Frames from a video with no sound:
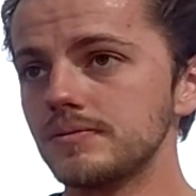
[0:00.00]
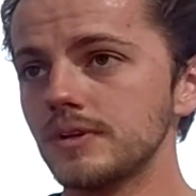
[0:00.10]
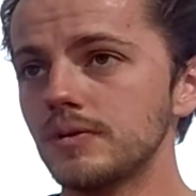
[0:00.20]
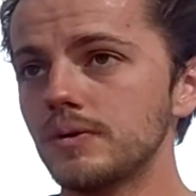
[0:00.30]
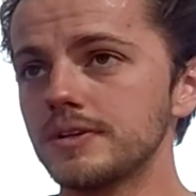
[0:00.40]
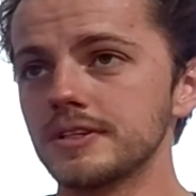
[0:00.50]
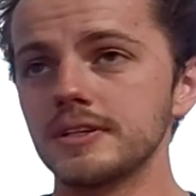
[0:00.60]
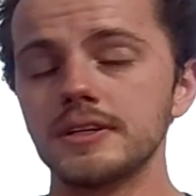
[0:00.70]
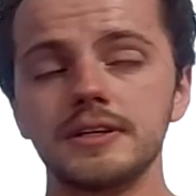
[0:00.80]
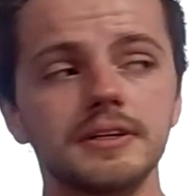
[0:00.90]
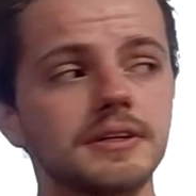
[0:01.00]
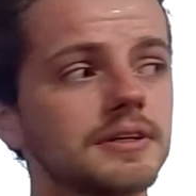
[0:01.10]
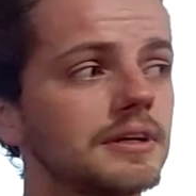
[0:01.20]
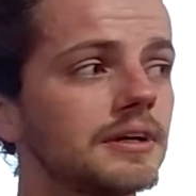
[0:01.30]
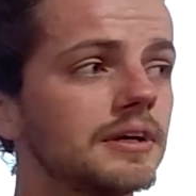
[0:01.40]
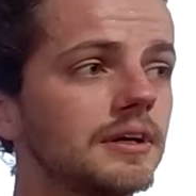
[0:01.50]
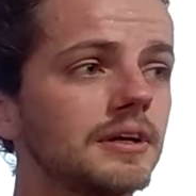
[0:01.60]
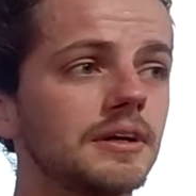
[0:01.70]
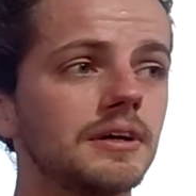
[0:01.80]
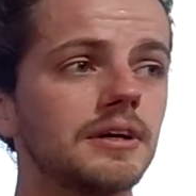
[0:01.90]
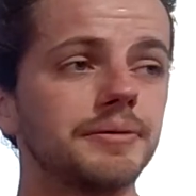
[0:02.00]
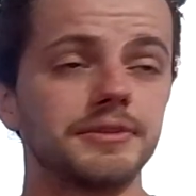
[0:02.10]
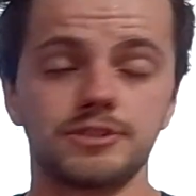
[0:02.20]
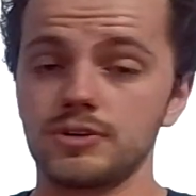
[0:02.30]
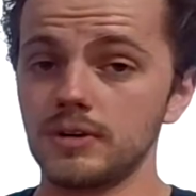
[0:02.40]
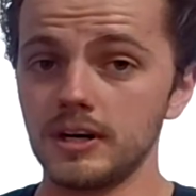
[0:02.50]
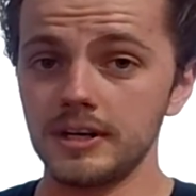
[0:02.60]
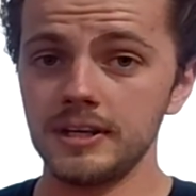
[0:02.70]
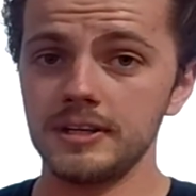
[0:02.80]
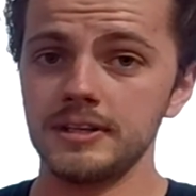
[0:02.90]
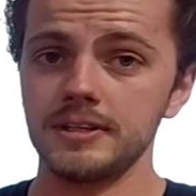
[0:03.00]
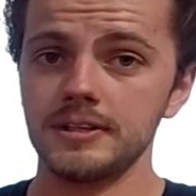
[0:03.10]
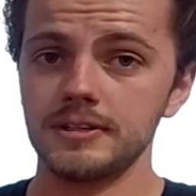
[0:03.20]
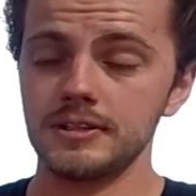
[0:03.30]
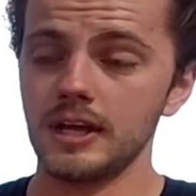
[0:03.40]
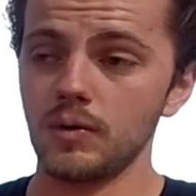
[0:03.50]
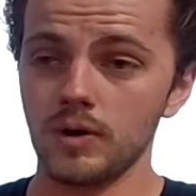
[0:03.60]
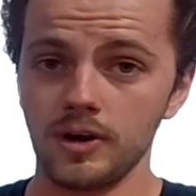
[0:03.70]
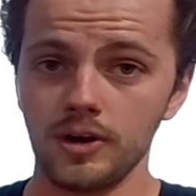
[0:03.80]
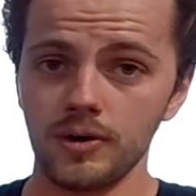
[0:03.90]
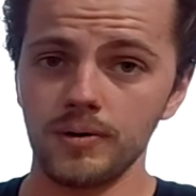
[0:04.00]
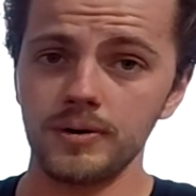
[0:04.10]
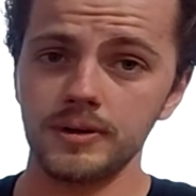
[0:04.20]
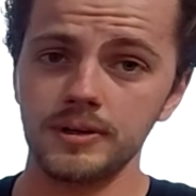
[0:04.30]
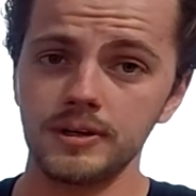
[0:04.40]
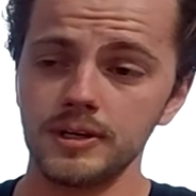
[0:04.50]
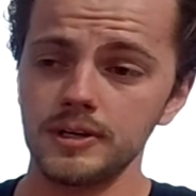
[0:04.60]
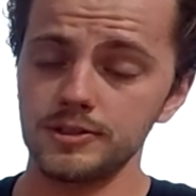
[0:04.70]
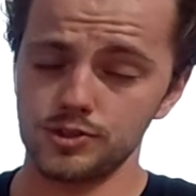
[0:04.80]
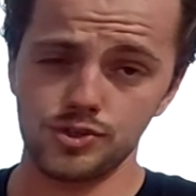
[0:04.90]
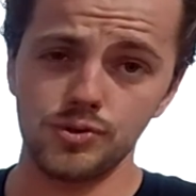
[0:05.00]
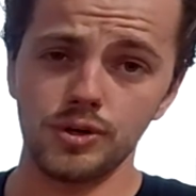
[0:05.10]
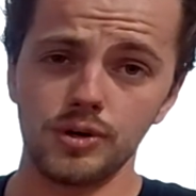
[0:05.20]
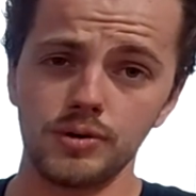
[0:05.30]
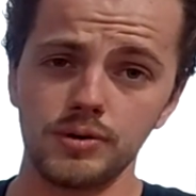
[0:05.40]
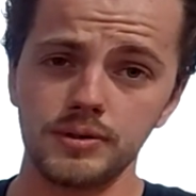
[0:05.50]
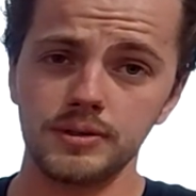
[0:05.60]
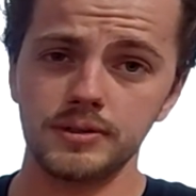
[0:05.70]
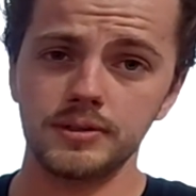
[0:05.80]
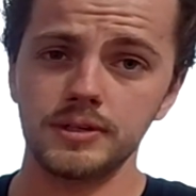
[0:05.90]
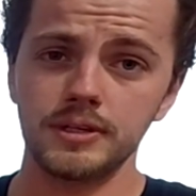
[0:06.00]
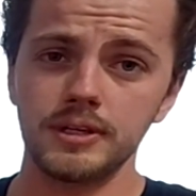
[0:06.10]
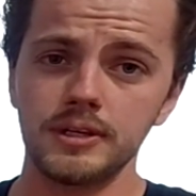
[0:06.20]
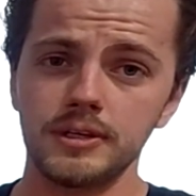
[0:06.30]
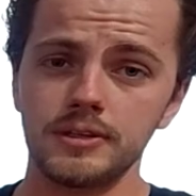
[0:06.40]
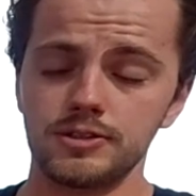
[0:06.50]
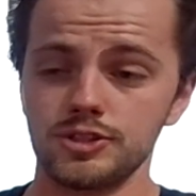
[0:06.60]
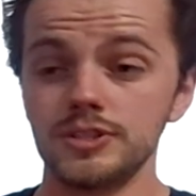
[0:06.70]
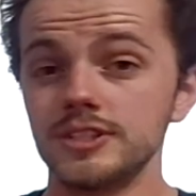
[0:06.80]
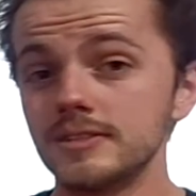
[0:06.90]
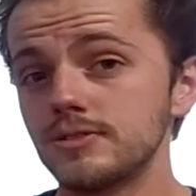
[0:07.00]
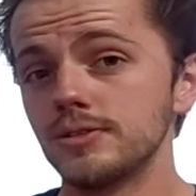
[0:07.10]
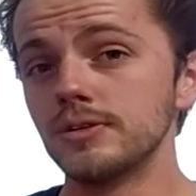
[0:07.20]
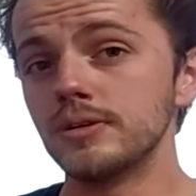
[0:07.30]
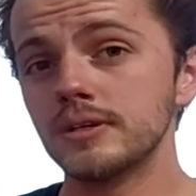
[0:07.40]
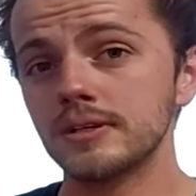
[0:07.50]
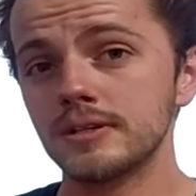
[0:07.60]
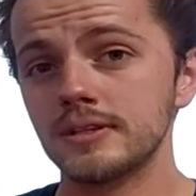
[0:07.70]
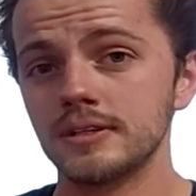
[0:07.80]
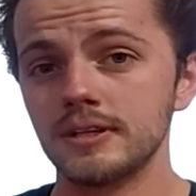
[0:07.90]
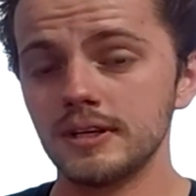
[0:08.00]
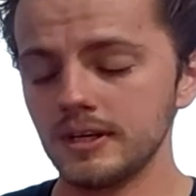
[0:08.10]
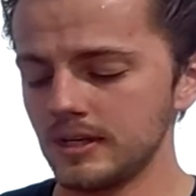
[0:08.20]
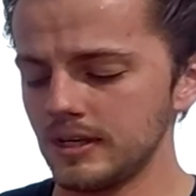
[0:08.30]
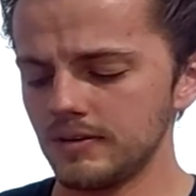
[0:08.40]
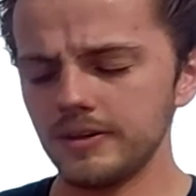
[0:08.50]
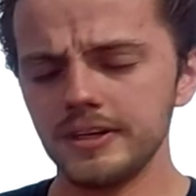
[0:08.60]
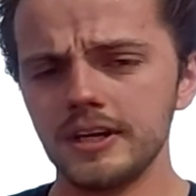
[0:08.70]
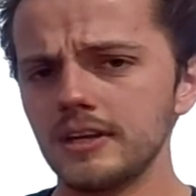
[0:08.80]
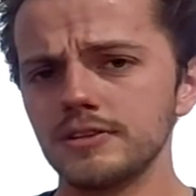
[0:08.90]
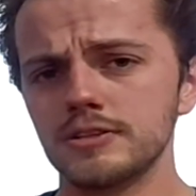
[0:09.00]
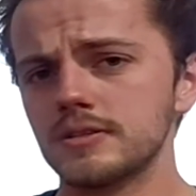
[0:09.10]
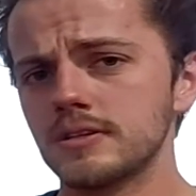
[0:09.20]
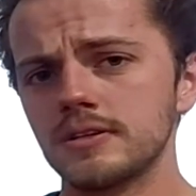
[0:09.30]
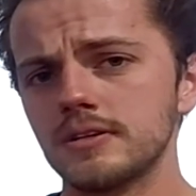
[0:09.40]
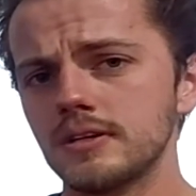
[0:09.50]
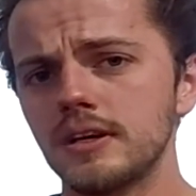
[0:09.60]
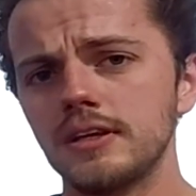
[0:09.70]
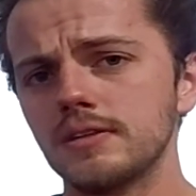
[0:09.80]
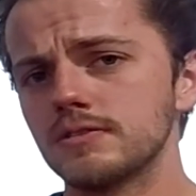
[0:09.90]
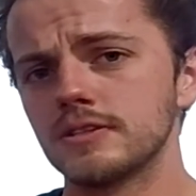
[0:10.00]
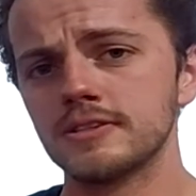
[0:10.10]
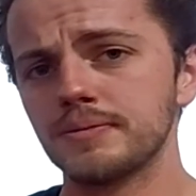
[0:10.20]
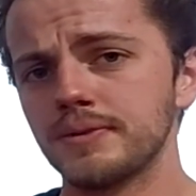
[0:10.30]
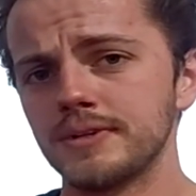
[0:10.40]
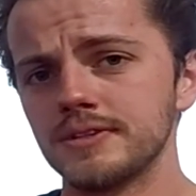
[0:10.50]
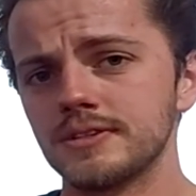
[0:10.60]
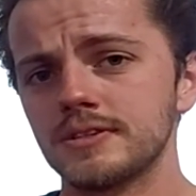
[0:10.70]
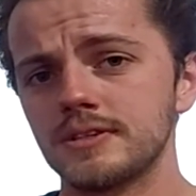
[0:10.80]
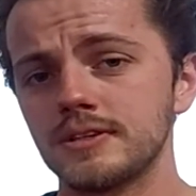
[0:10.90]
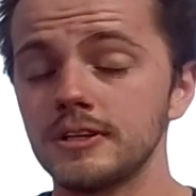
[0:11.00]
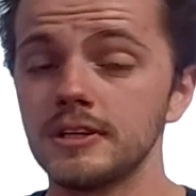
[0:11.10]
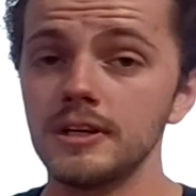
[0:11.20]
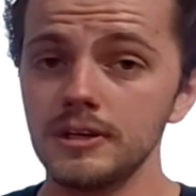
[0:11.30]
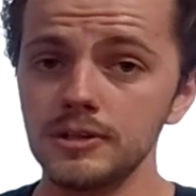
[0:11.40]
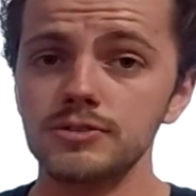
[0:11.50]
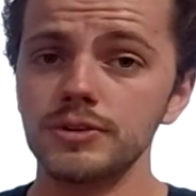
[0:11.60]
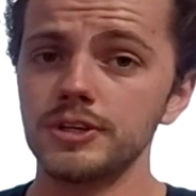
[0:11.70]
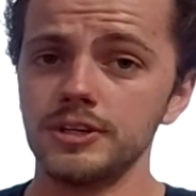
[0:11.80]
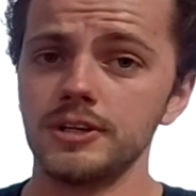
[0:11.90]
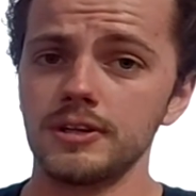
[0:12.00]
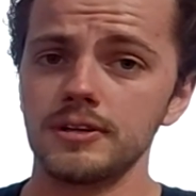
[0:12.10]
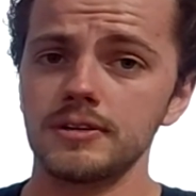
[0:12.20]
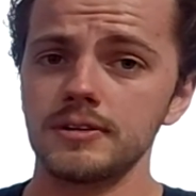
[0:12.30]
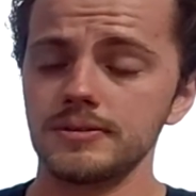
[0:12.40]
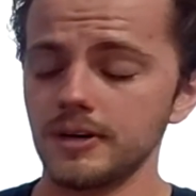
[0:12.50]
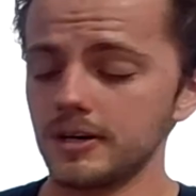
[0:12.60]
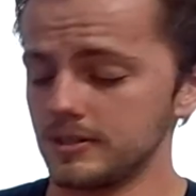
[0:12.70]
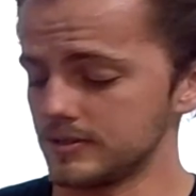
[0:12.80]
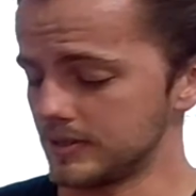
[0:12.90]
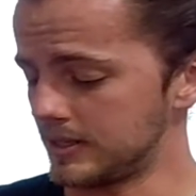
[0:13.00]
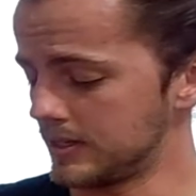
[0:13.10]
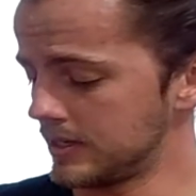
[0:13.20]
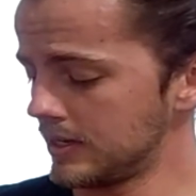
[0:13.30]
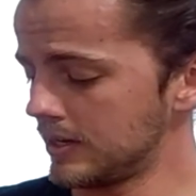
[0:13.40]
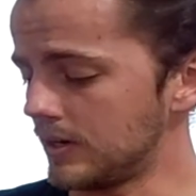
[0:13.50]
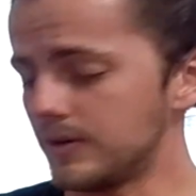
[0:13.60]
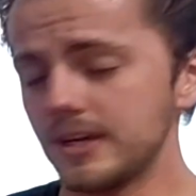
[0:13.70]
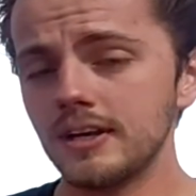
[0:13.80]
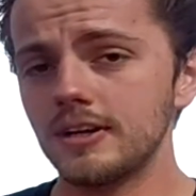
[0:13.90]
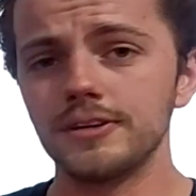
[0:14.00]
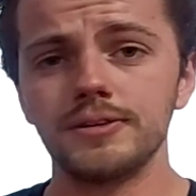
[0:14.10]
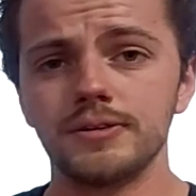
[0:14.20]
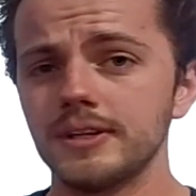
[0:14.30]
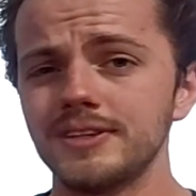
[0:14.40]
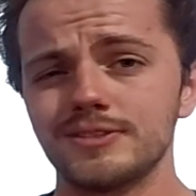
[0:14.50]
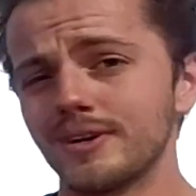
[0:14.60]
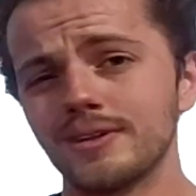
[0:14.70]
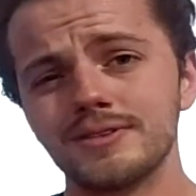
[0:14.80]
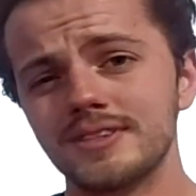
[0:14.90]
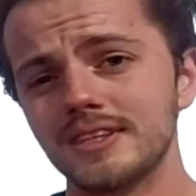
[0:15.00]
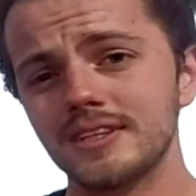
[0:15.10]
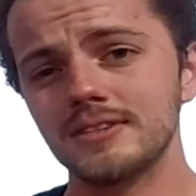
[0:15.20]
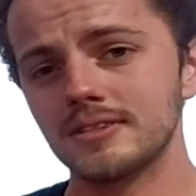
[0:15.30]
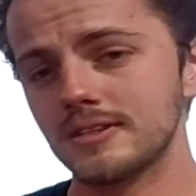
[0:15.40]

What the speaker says: what is it? I mean, there's karate, there's taekwondo, there's judo, there's jiu-jitsu. Really, any of those disciplines, it's really good, honestly. Knowing how to do at least one of those things